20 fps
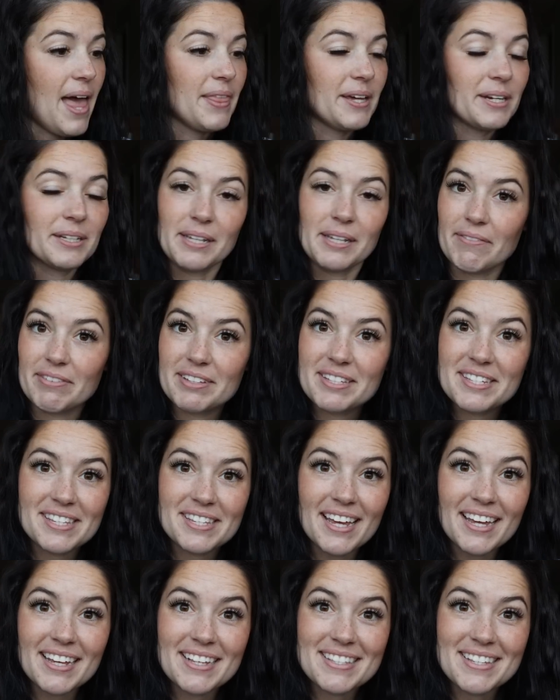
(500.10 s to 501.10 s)
And then
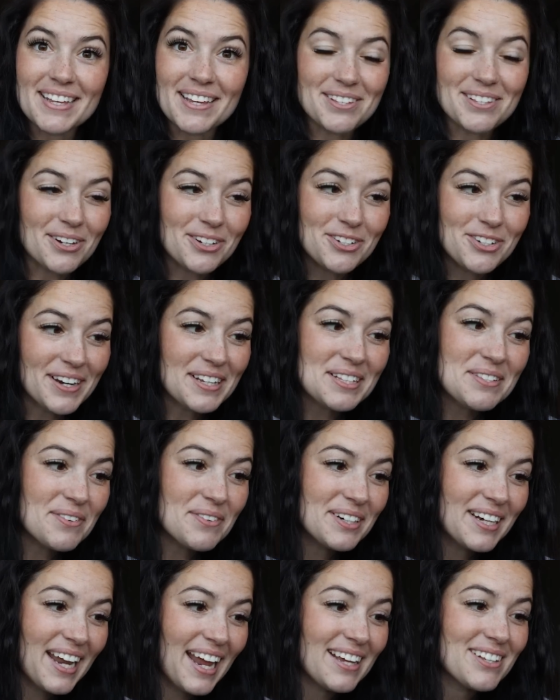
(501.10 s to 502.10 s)
11-6 is our
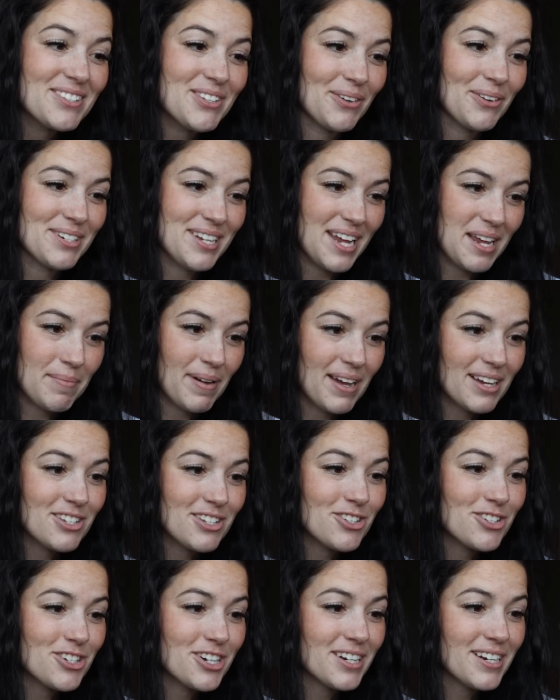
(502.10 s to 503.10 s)
transfer date. So I would take my
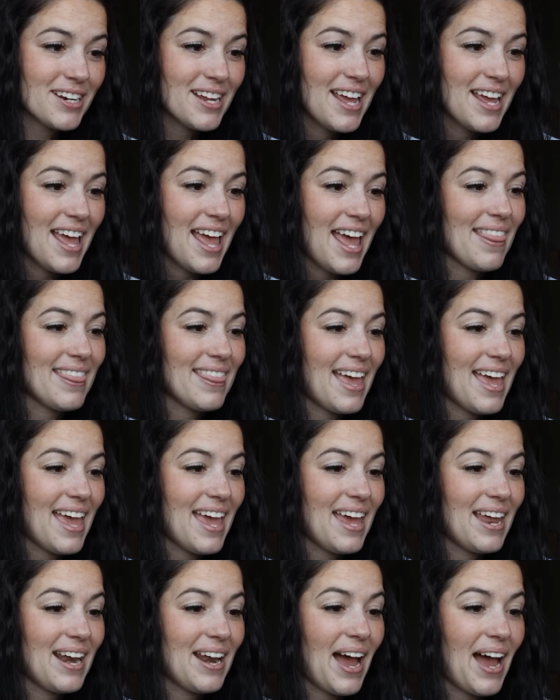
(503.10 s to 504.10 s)
estrogen, and
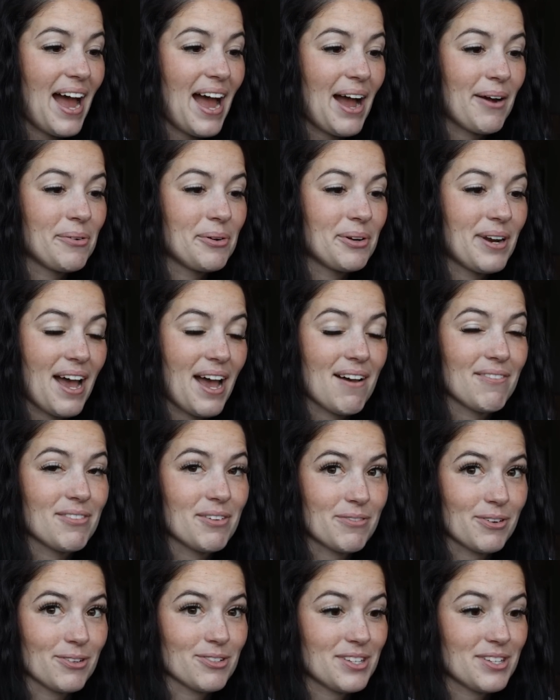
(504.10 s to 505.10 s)
then we would have the
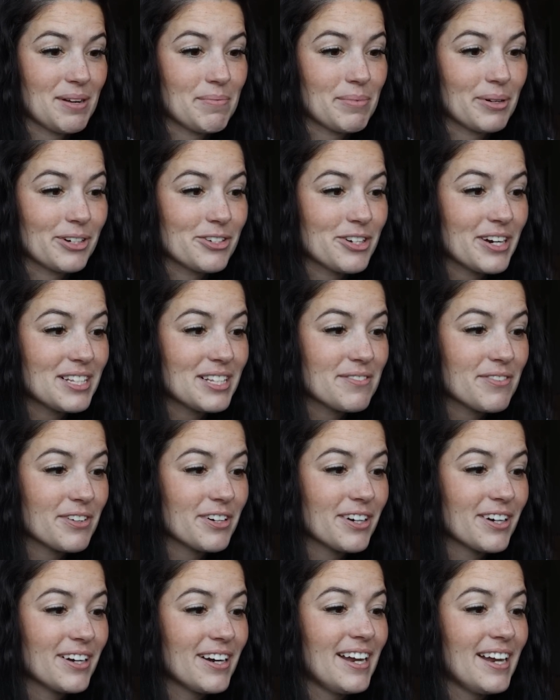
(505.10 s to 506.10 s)
frozen embryo
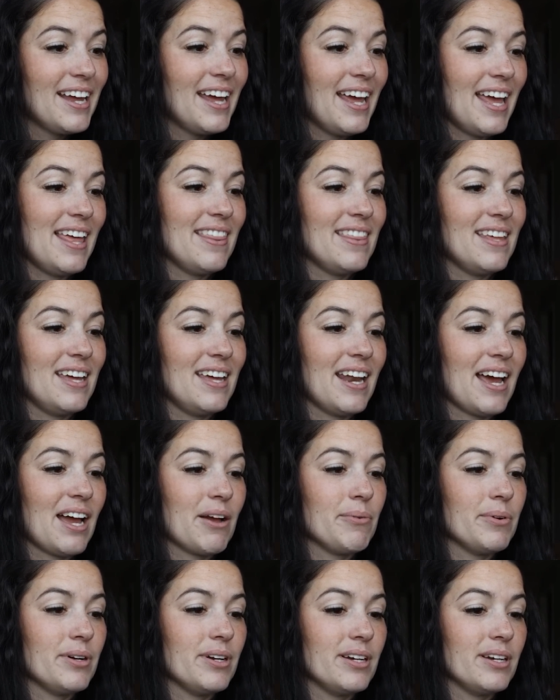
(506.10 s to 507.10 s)
transfer. And then I
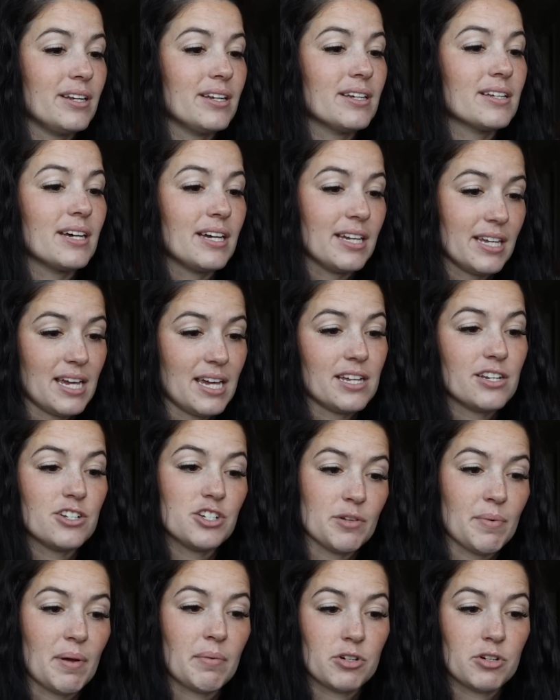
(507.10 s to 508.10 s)
would, again,
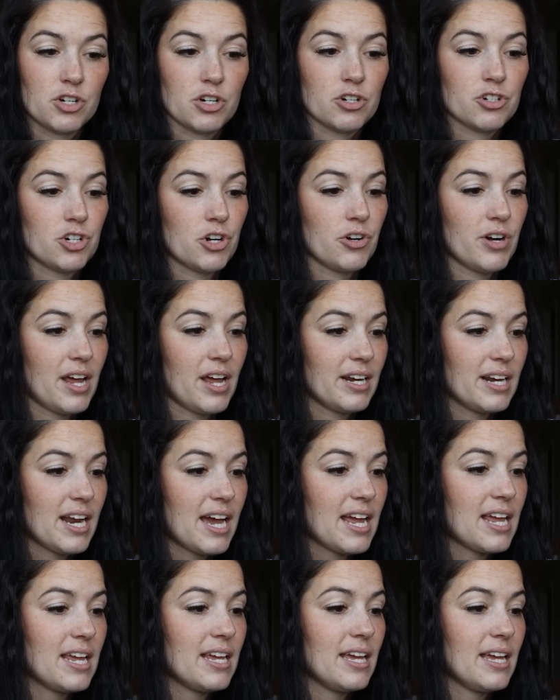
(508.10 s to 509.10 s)
do my progesterone at
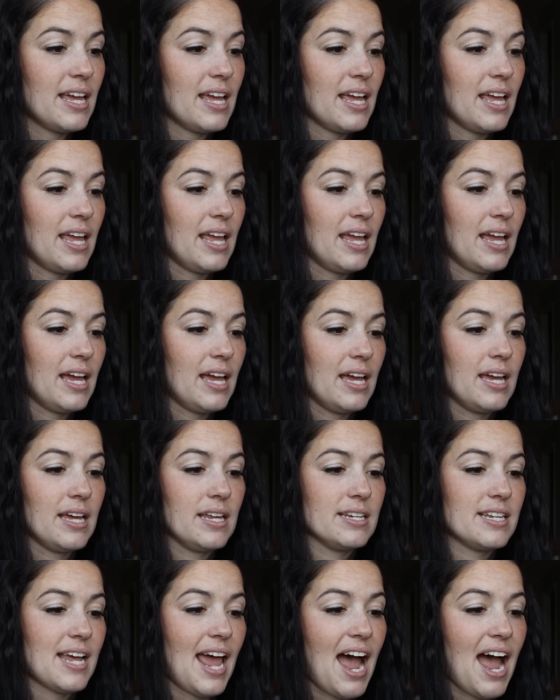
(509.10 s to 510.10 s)
night.
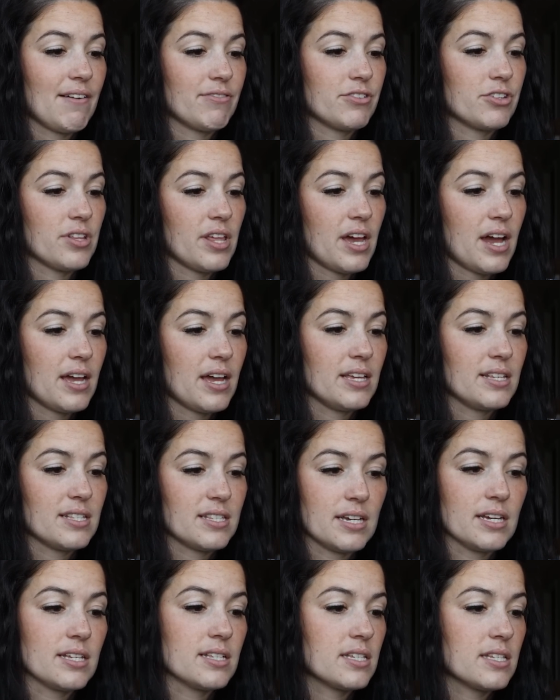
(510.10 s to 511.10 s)
And after that, it
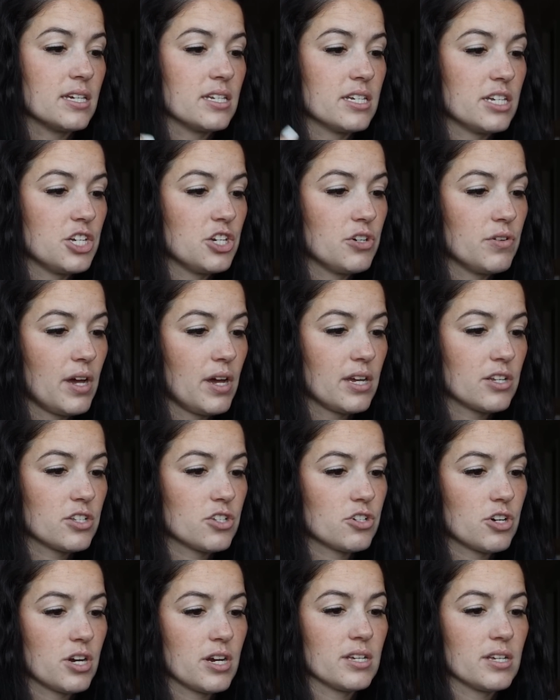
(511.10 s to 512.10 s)
says continue
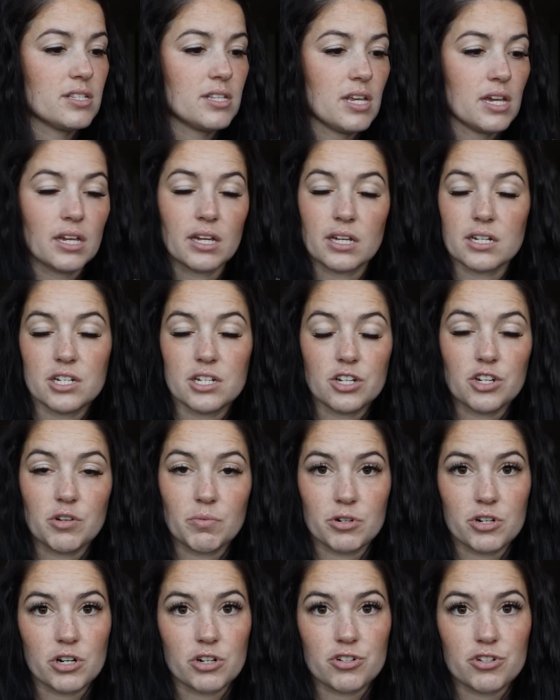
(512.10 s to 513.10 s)
estrace and continue
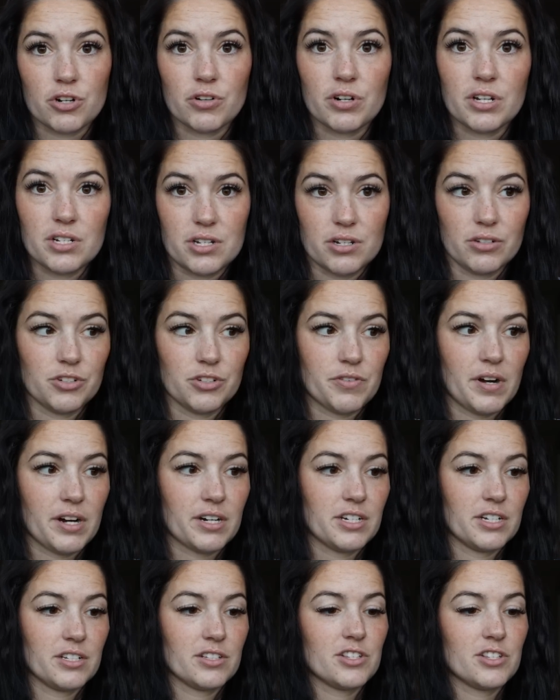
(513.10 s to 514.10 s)
progesterone until
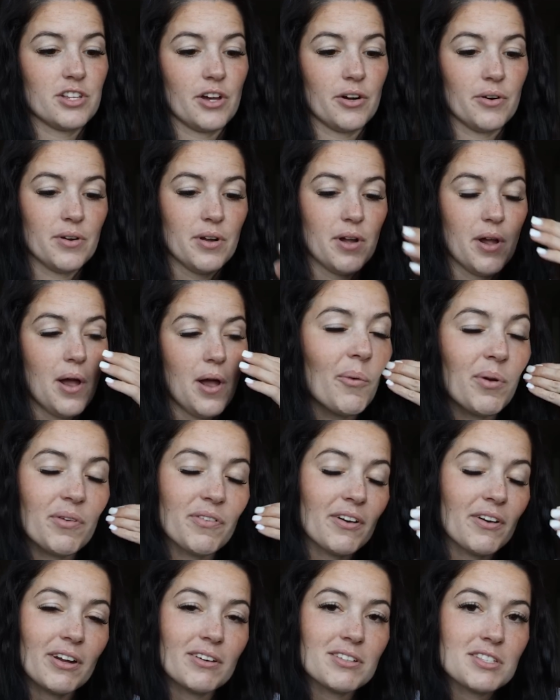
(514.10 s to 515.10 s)
directed. So we
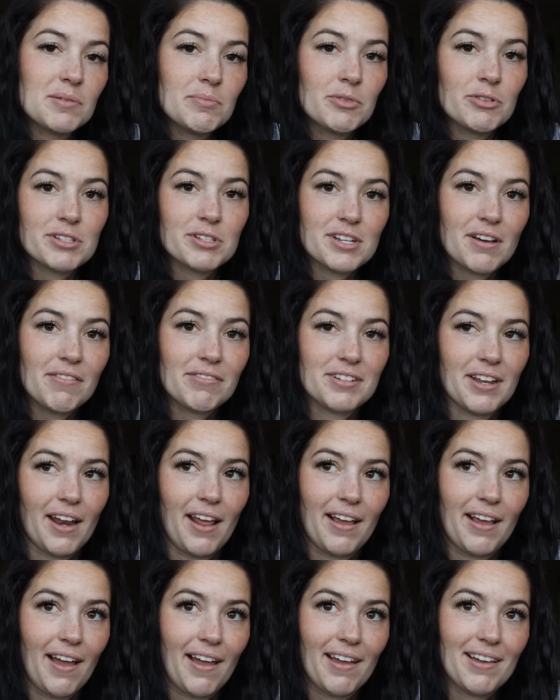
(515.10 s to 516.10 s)
found out some new stuff
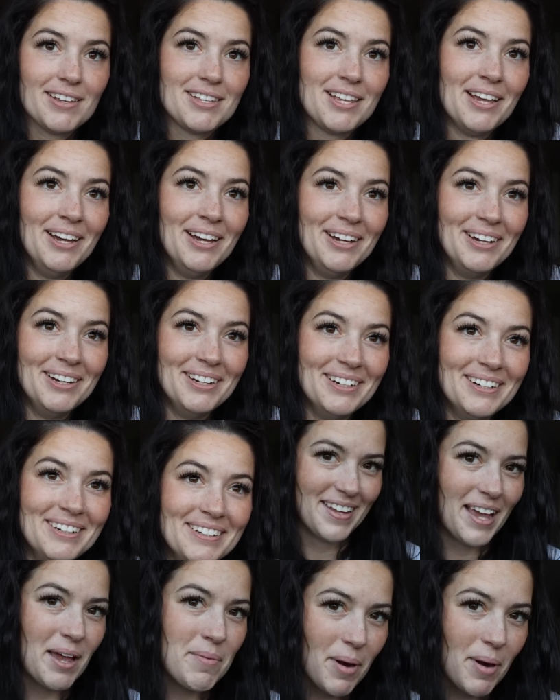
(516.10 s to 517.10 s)
today, guys.
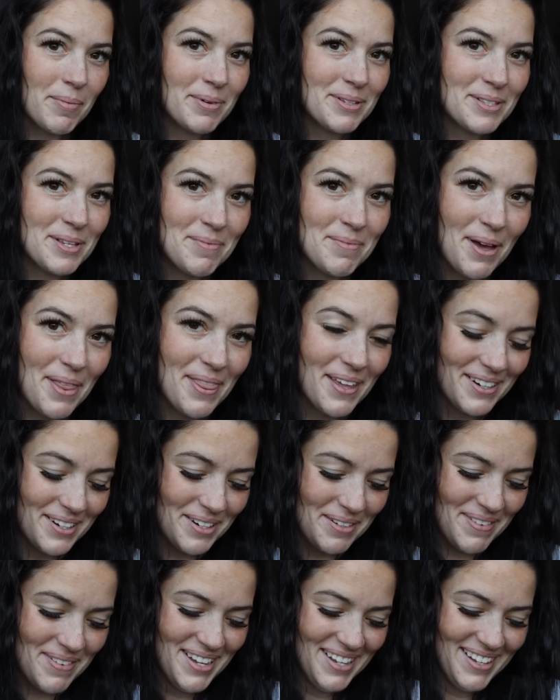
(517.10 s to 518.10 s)
I promise I'm not that
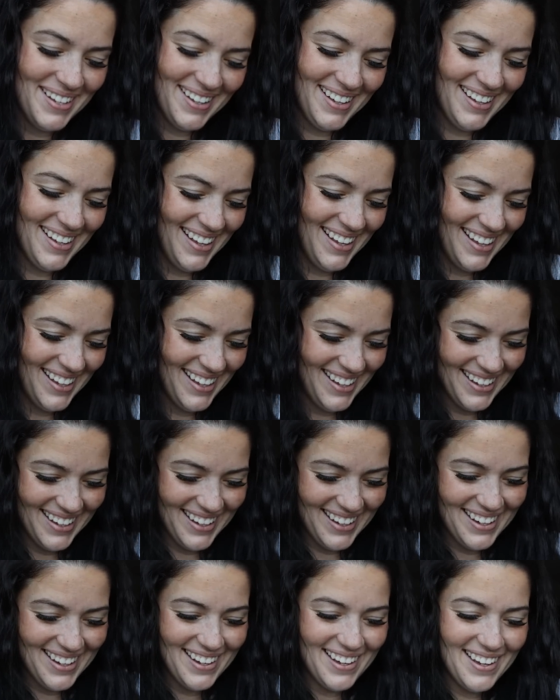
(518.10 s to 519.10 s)
dumb.
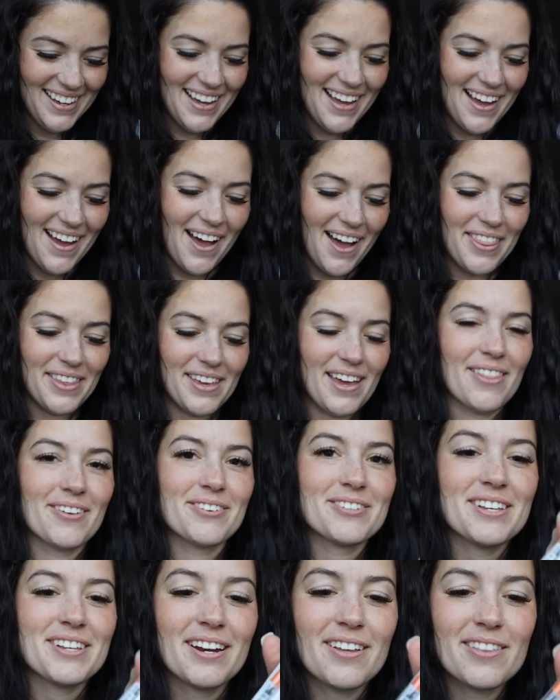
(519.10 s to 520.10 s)
On the
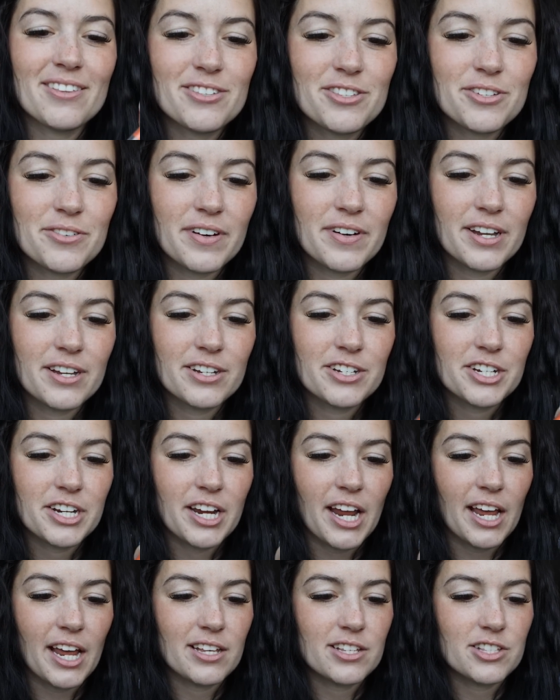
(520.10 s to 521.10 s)
other side of the syringe,
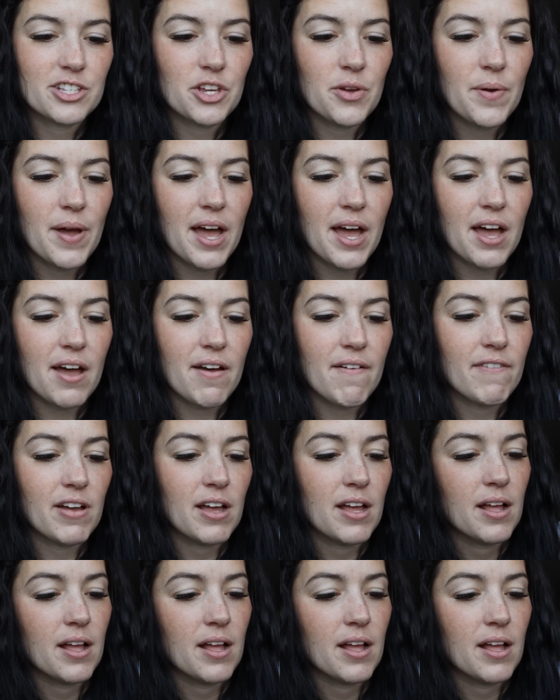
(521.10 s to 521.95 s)
okay, so you have